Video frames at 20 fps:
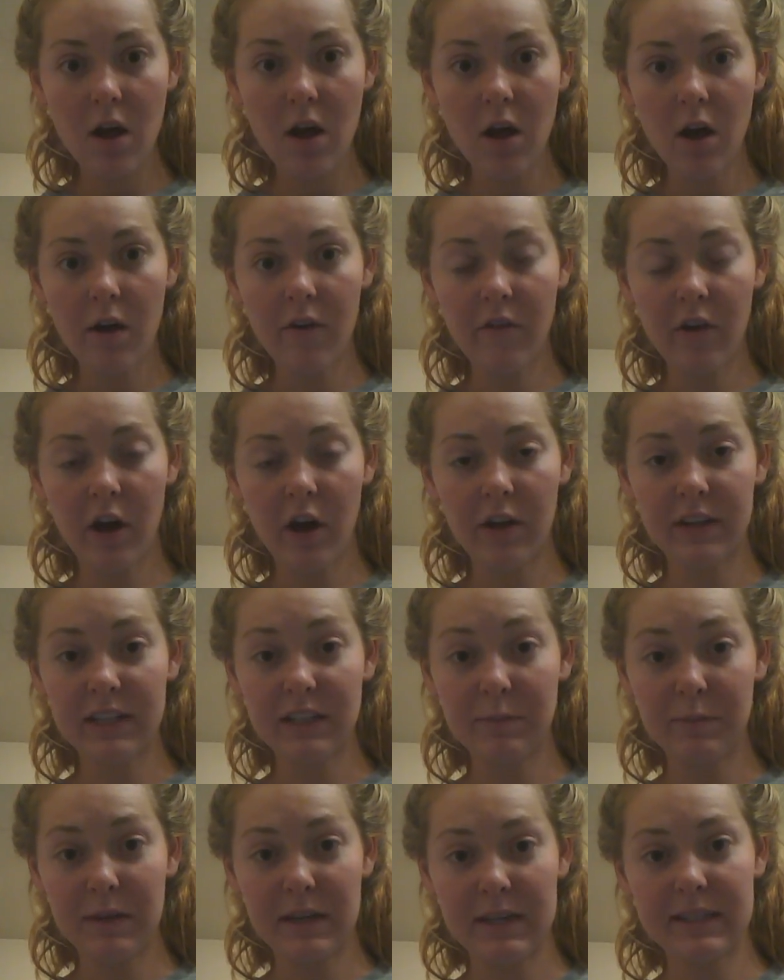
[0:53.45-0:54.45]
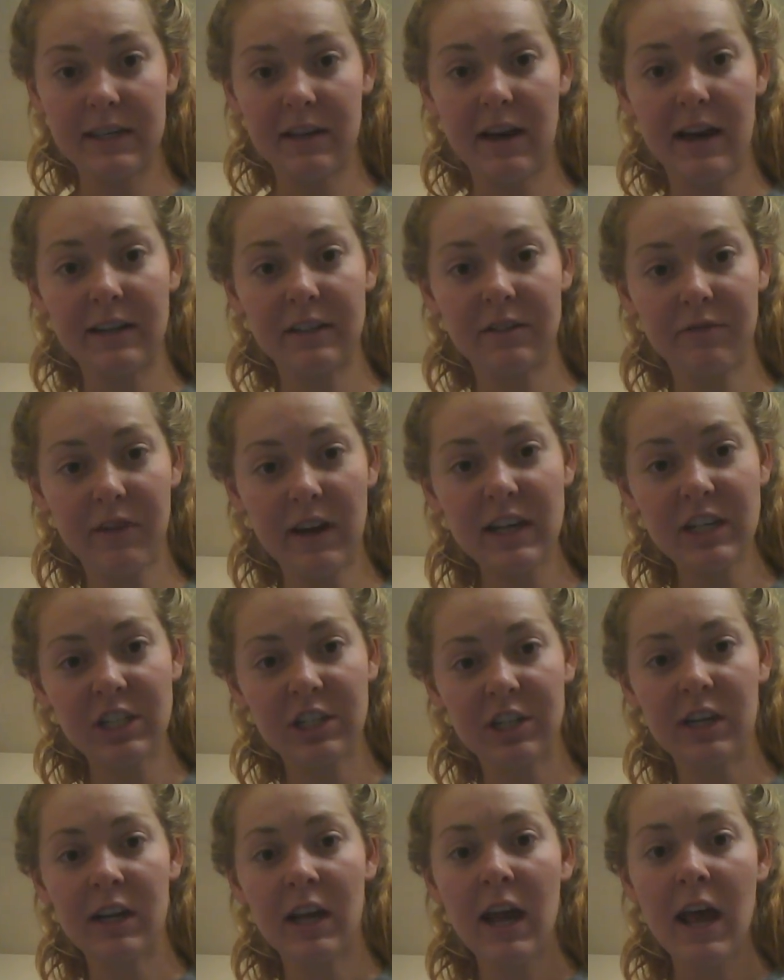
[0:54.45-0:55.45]
of this B cell
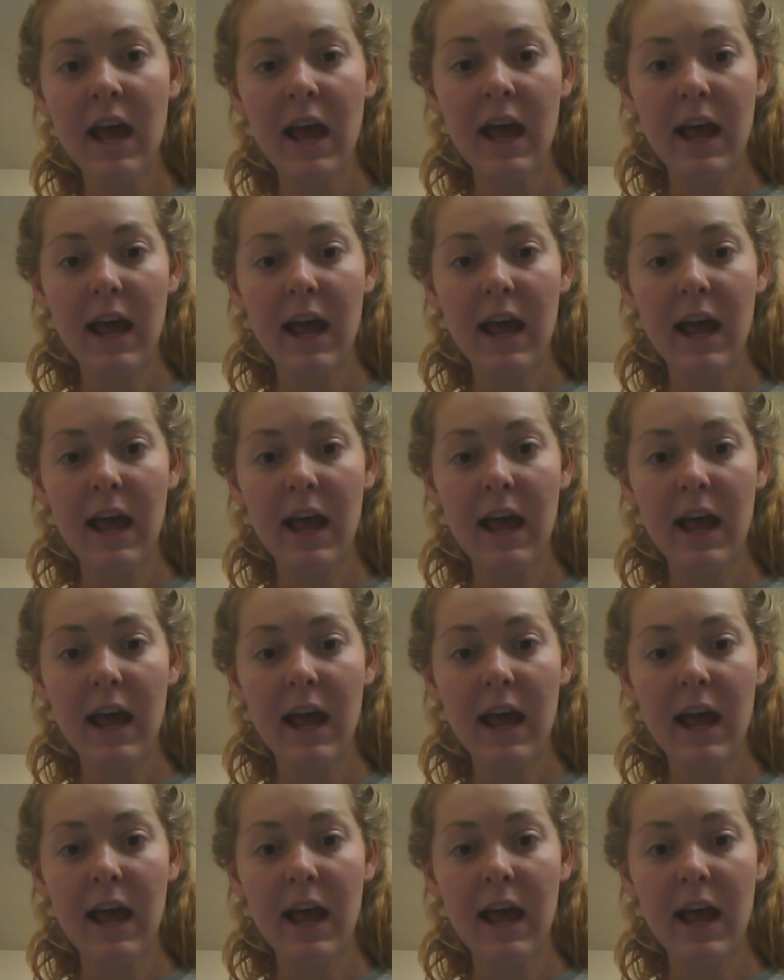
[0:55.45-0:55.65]
activation.